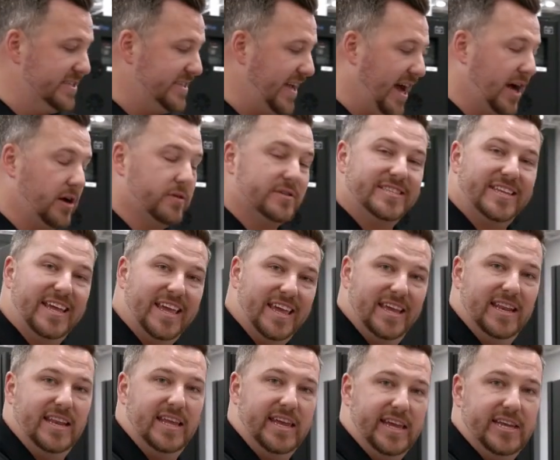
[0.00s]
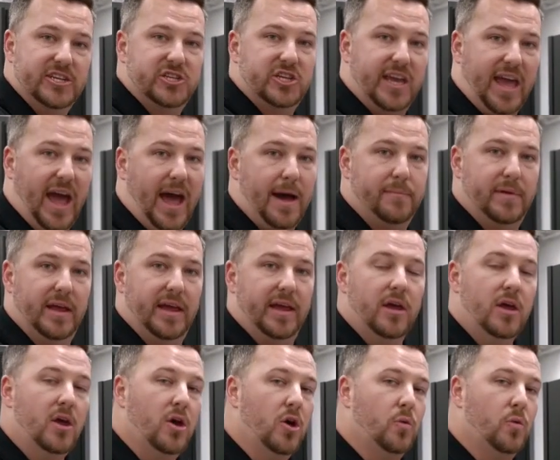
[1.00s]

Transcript: is housed in each cabinet.